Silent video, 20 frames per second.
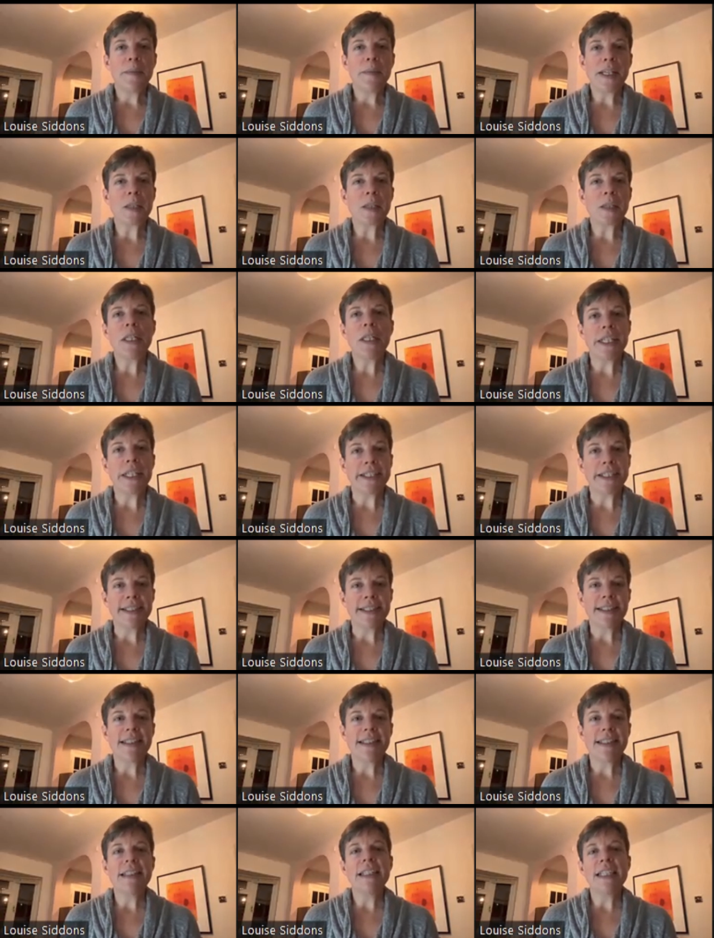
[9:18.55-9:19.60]

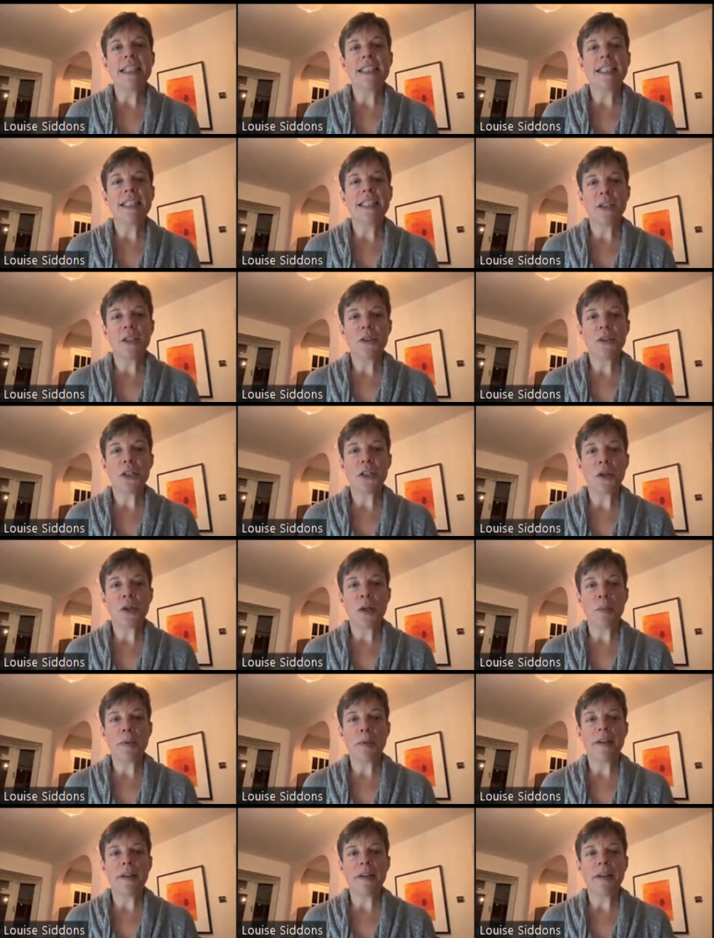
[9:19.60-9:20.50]
experienced and then you show up